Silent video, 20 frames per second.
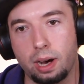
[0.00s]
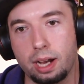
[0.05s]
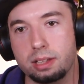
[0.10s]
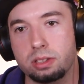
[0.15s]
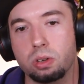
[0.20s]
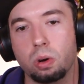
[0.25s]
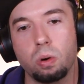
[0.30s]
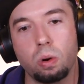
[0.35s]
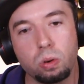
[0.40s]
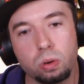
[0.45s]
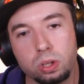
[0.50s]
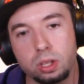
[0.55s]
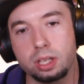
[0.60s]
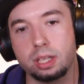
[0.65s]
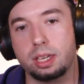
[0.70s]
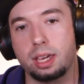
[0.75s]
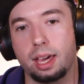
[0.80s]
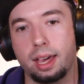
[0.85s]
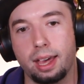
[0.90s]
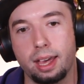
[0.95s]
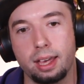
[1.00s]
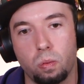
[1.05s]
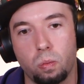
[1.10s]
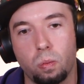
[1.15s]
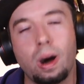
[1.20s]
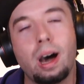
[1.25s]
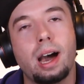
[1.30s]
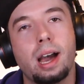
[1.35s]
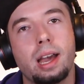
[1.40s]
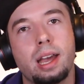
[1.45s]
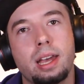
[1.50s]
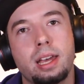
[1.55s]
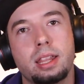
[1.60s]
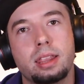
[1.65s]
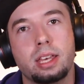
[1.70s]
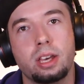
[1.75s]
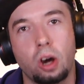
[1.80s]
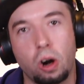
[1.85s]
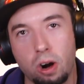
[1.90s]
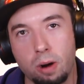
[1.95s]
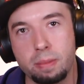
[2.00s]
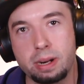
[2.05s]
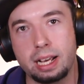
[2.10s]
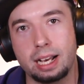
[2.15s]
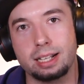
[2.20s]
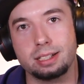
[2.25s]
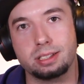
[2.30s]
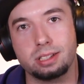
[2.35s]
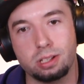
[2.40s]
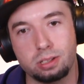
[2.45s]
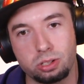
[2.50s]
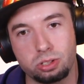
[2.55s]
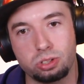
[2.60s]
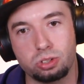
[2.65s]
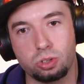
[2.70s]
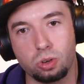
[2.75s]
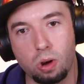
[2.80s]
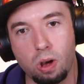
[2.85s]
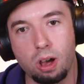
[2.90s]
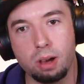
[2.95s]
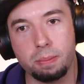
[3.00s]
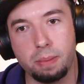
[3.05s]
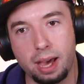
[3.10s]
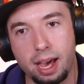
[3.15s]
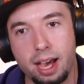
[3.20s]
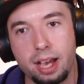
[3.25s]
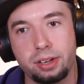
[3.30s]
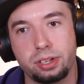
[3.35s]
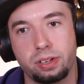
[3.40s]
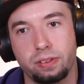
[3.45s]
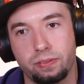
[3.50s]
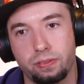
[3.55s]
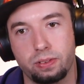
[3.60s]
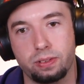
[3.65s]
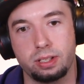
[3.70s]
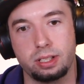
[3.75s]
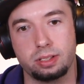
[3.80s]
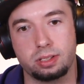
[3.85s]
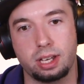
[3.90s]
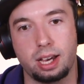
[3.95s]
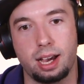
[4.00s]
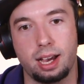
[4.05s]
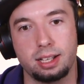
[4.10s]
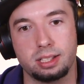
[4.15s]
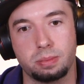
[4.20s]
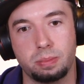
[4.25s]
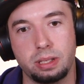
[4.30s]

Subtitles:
I totally get why the ARMY has such a strong passion for these guys,